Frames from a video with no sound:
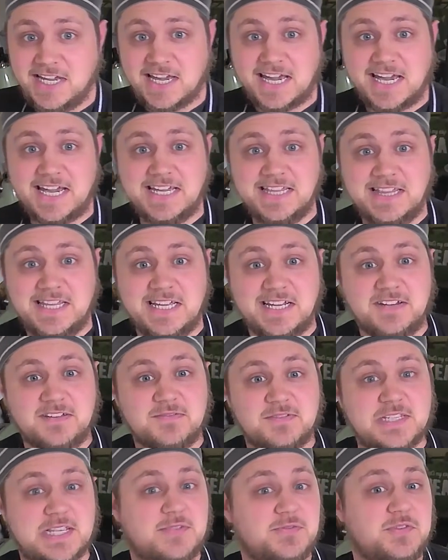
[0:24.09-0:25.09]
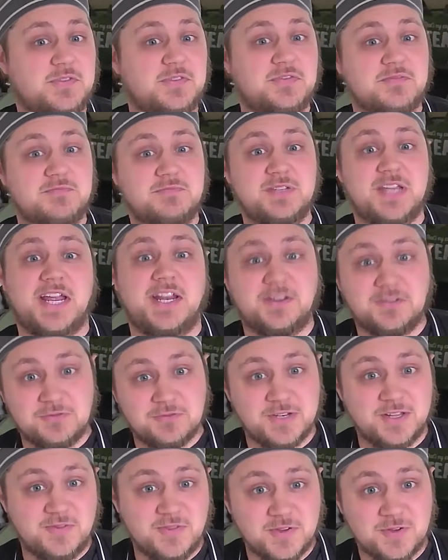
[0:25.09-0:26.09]
and then I've suffered from technical
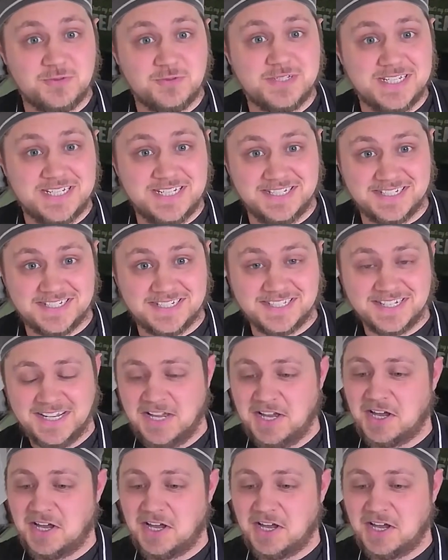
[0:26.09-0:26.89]
difficulties,